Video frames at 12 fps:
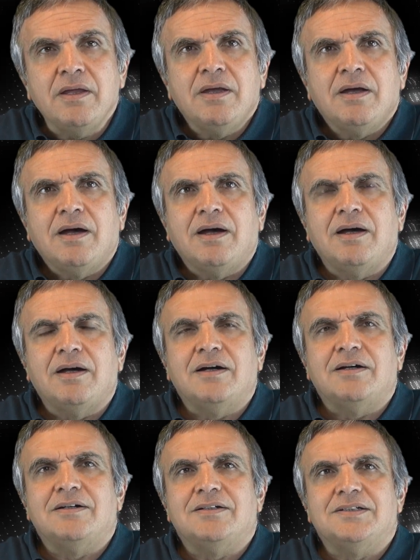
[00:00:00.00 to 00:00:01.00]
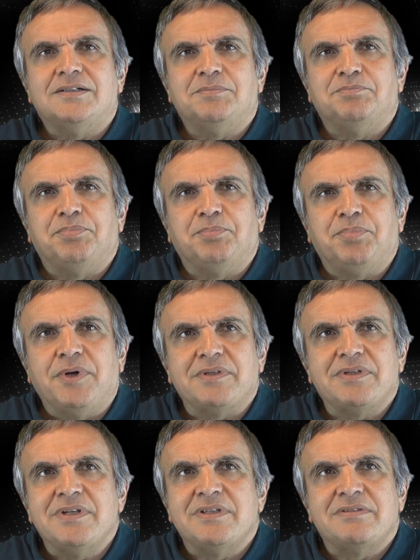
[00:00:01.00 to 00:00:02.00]
But
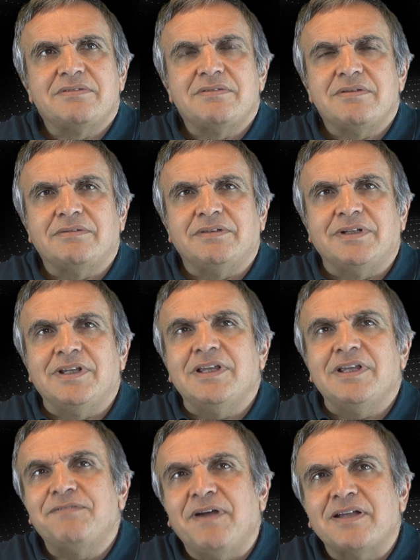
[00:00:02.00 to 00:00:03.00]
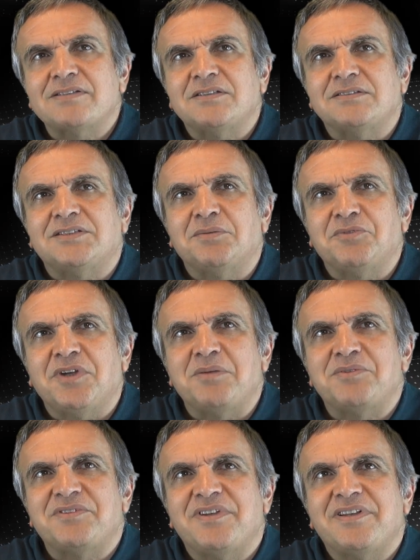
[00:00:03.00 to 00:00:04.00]
in fact, sometimes
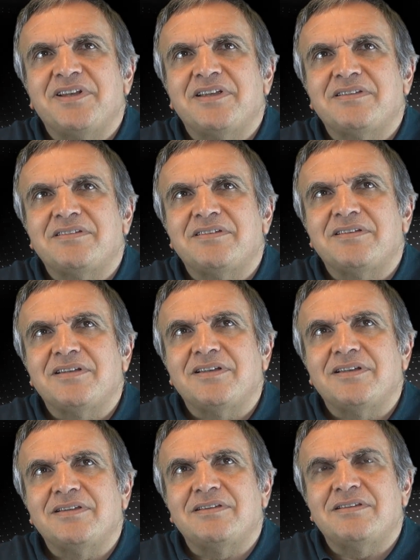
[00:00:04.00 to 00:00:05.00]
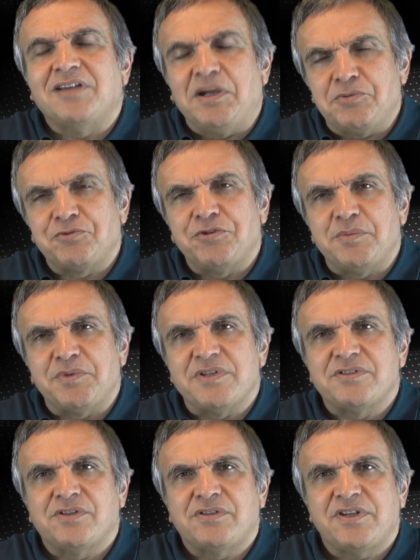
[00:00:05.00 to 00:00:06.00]
I say that TypeScript is
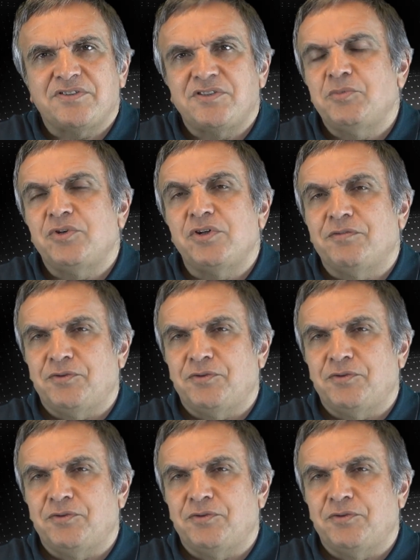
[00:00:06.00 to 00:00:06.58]
a testimony of two